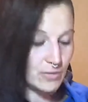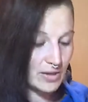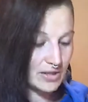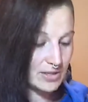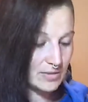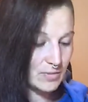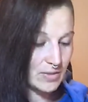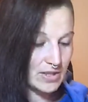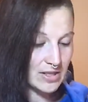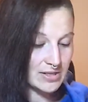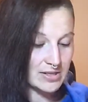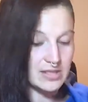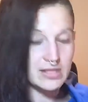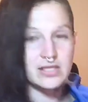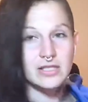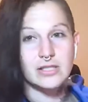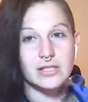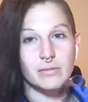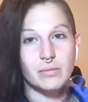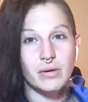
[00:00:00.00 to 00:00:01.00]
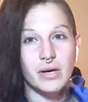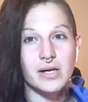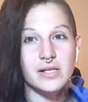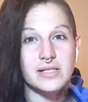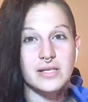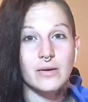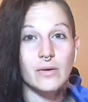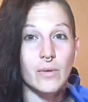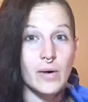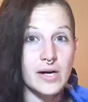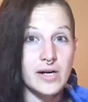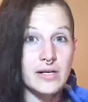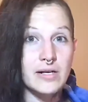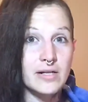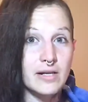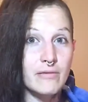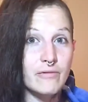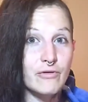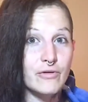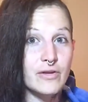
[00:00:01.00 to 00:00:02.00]
because it's a surprise I want
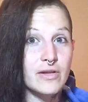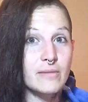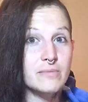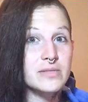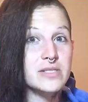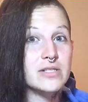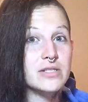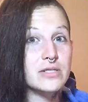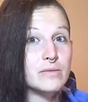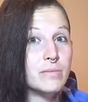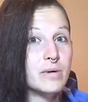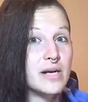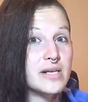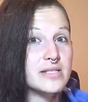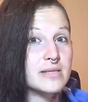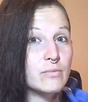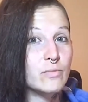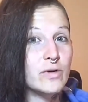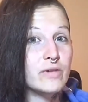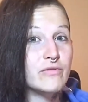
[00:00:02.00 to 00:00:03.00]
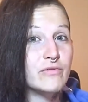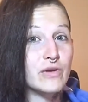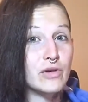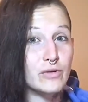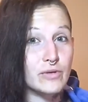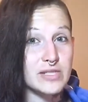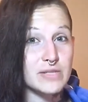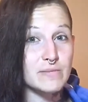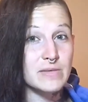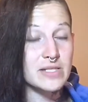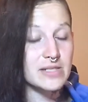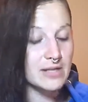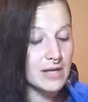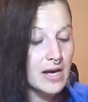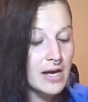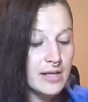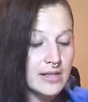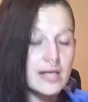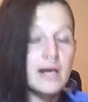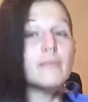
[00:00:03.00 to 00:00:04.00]
that for them to surprise them with for Christmas
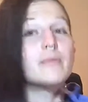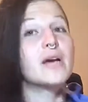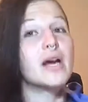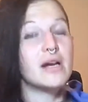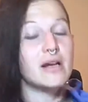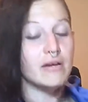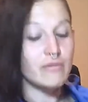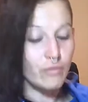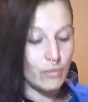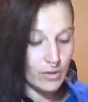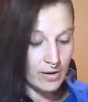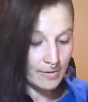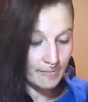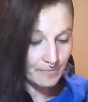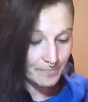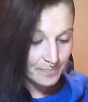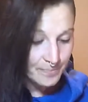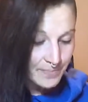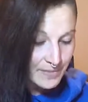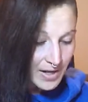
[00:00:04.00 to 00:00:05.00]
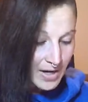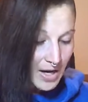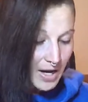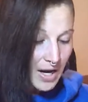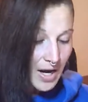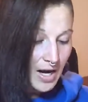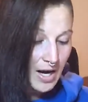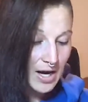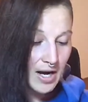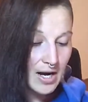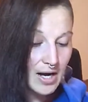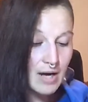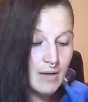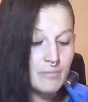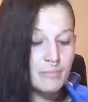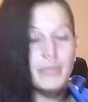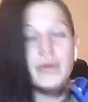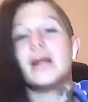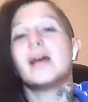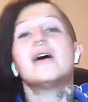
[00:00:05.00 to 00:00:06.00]
that I'm gunning for.
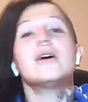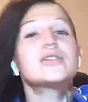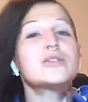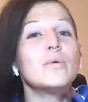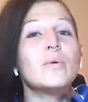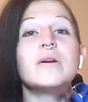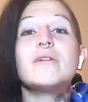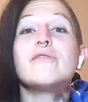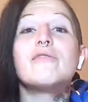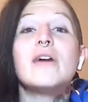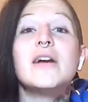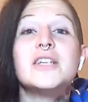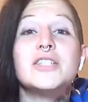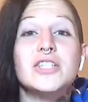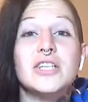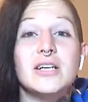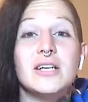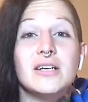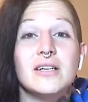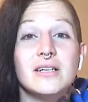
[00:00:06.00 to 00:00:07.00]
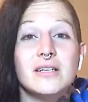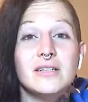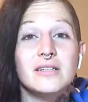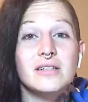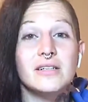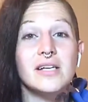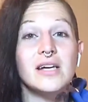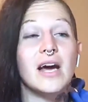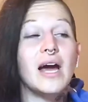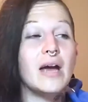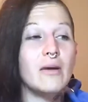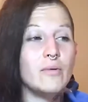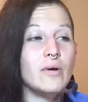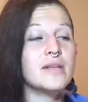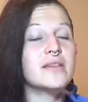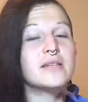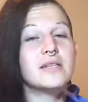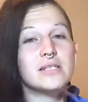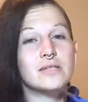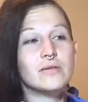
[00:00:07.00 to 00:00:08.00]
But I also want a Frenchie. Like, I
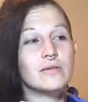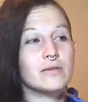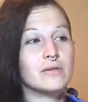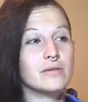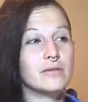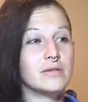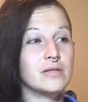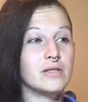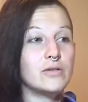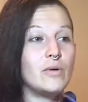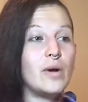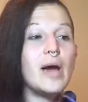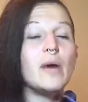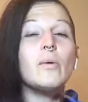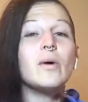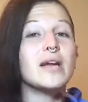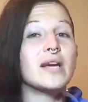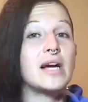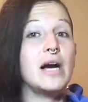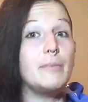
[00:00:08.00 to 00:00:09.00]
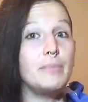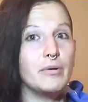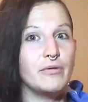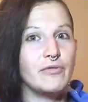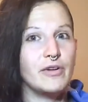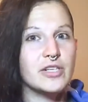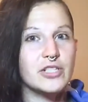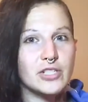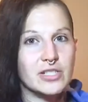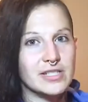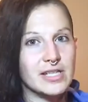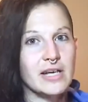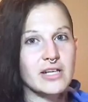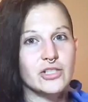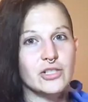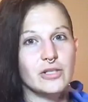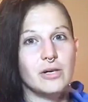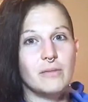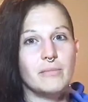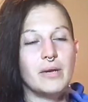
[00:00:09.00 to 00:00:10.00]
want this, you know, I want a couple Frenchies
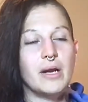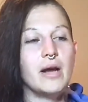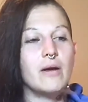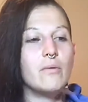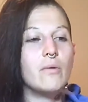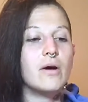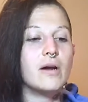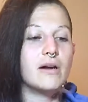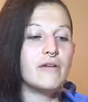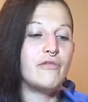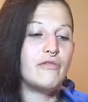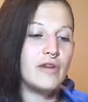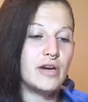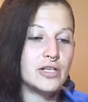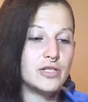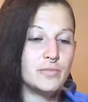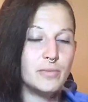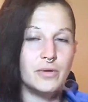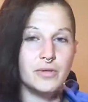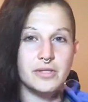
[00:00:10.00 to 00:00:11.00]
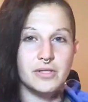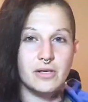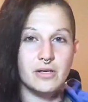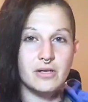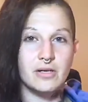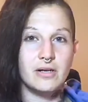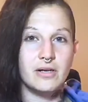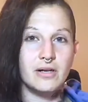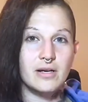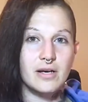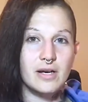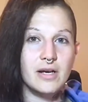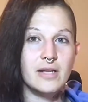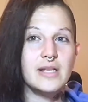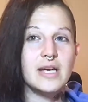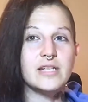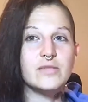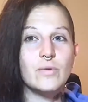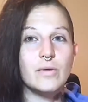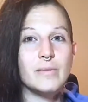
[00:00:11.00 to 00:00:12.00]
actually, but I want a French Bulldog. And
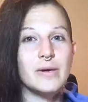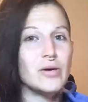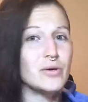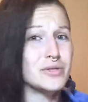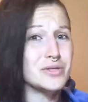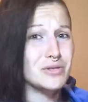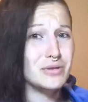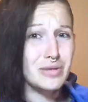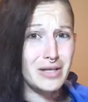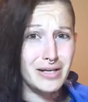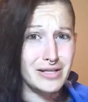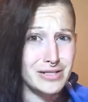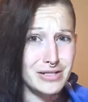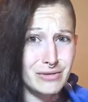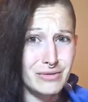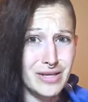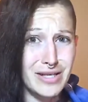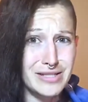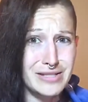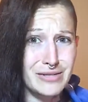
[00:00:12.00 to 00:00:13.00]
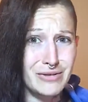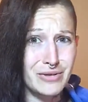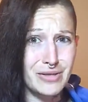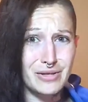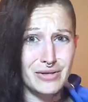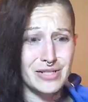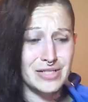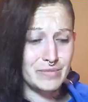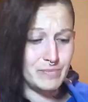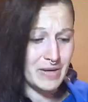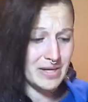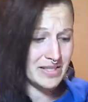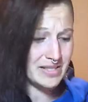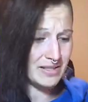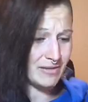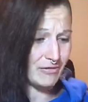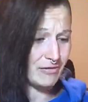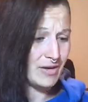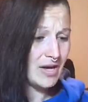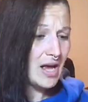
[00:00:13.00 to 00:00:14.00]
that's one of my goals. As you guys know, they're
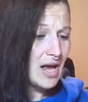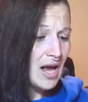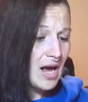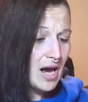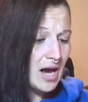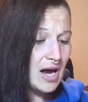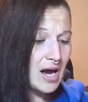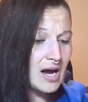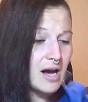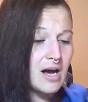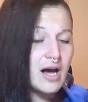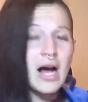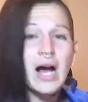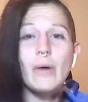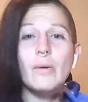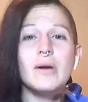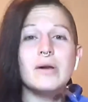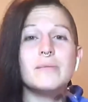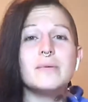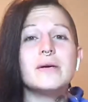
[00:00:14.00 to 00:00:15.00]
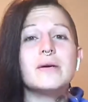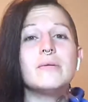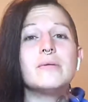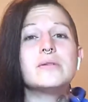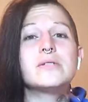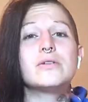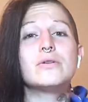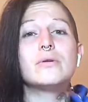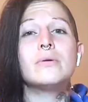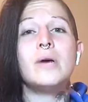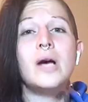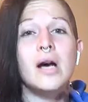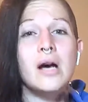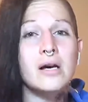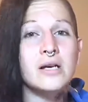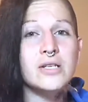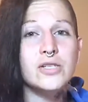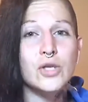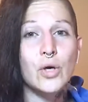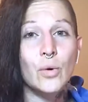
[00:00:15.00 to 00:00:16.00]
expensive. I want to be able to
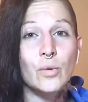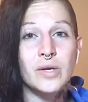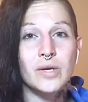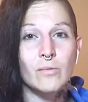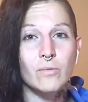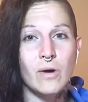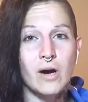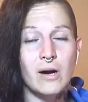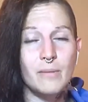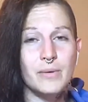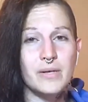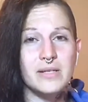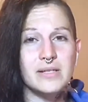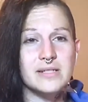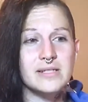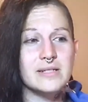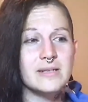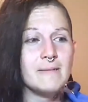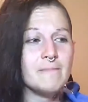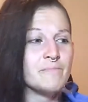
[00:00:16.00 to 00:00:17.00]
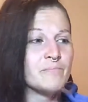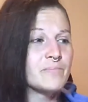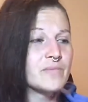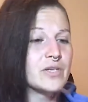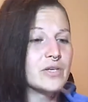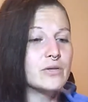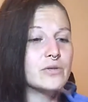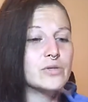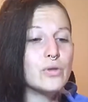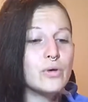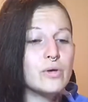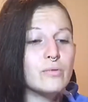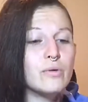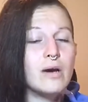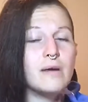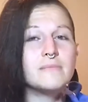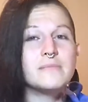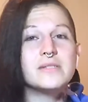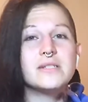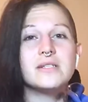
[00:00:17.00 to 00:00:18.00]
hug Tony Robbins. You know, Tony
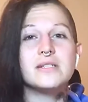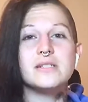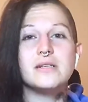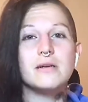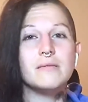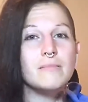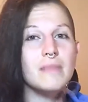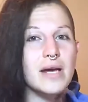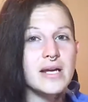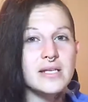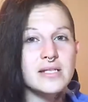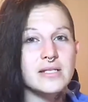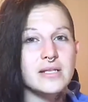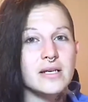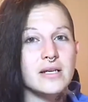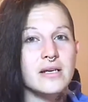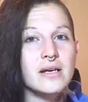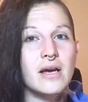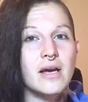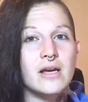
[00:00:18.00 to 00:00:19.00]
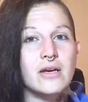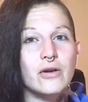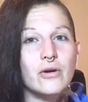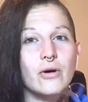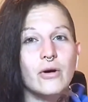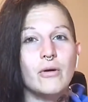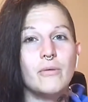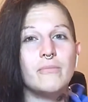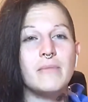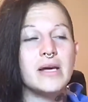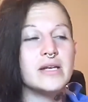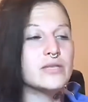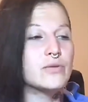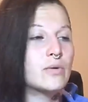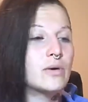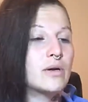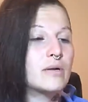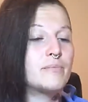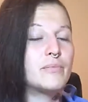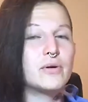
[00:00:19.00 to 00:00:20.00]
Robbins is an amazing, you know,
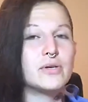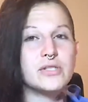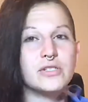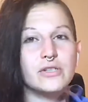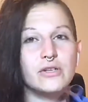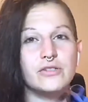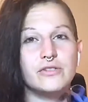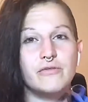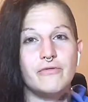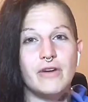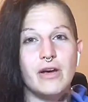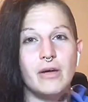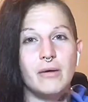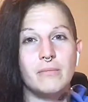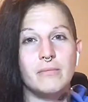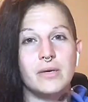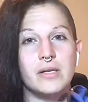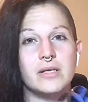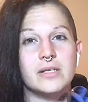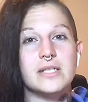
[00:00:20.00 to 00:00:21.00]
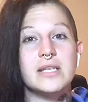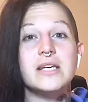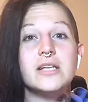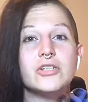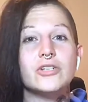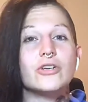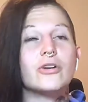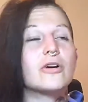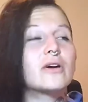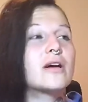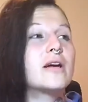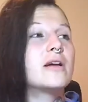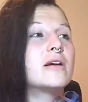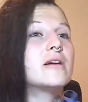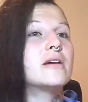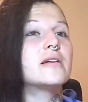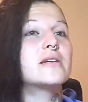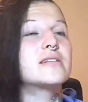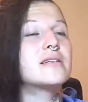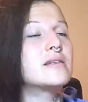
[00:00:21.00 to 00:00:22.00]
mentor and personal development teacher,
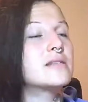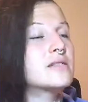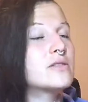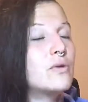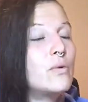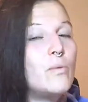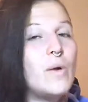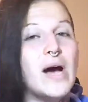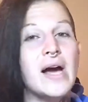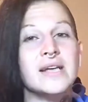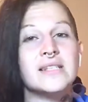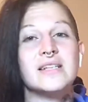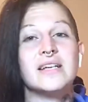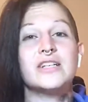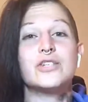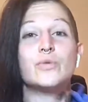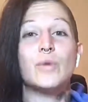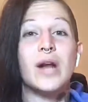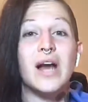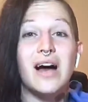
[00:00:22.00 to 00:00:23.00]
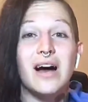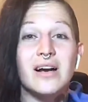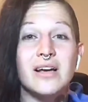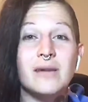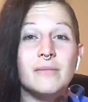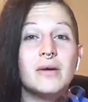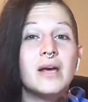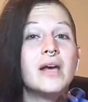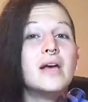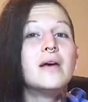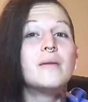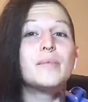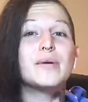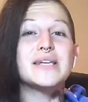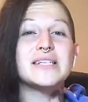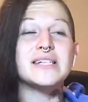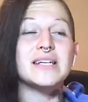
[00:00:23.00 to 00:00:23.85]
and he's so wise, and I just want to hug him, because